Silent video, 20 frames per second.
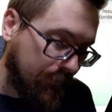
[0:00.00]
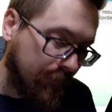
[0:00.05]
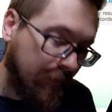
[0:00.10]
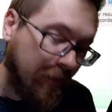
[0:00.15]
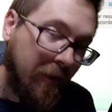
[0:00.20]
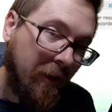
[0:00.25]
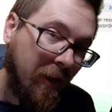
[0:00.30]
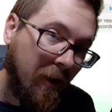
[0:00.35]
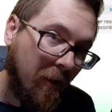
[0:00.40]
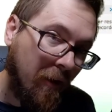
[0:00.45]

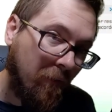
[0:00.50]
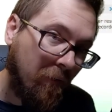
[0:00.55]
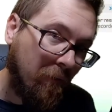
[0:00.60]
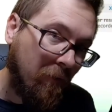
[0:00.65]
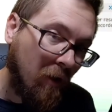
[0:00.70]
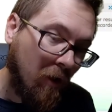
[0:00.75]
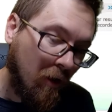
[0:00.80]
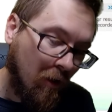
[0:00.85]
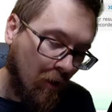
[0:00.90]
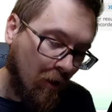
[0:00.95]
give
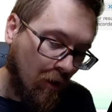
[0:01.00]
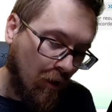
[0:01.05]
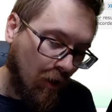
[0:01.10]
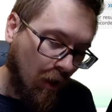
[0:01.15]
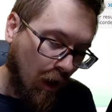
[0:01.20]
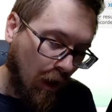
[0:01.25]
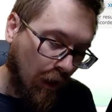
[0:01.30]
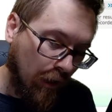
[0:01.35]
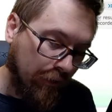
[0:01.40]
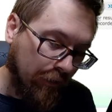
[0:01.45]

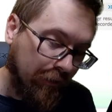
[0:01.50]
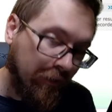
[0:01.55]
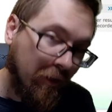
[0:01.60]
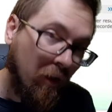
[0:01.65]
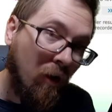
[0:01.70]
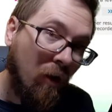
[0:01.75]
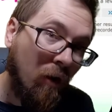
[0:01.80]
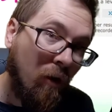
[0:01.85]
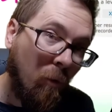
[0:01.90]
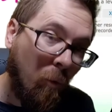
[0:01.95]
us
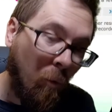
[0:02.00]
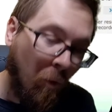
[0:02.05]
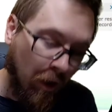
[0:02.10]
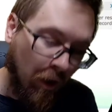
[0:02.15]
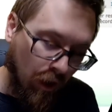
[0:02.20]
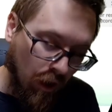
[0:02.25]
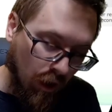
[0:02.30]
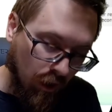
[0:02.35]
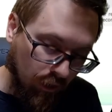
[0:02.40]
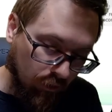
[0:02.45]

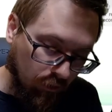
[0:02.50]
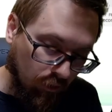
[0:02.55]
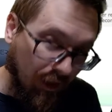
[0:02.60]
100.